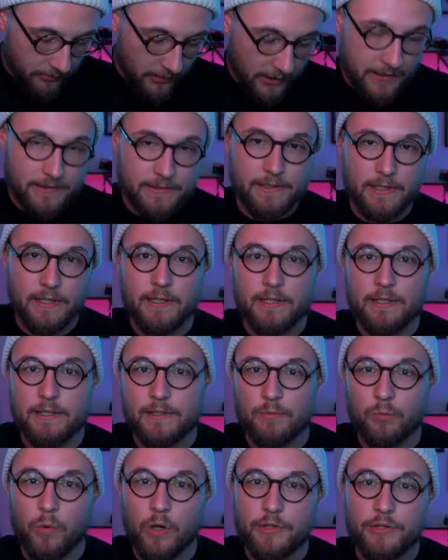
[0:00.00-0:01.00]
lens
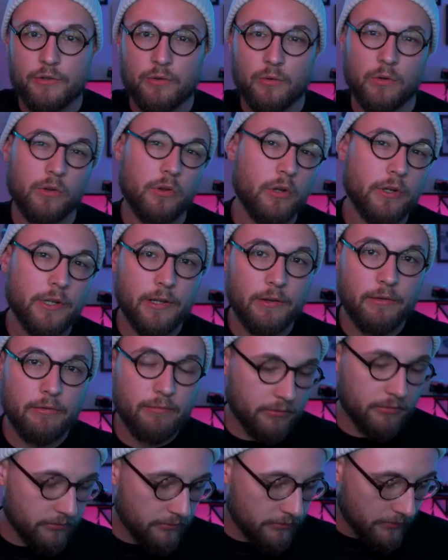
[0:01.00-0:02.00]
is what you're looking
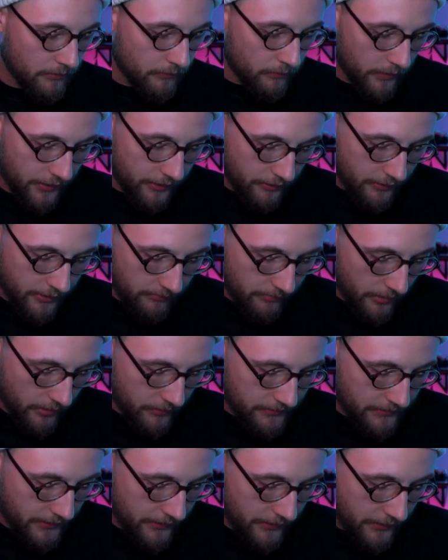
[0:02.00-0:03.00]
through when you're composing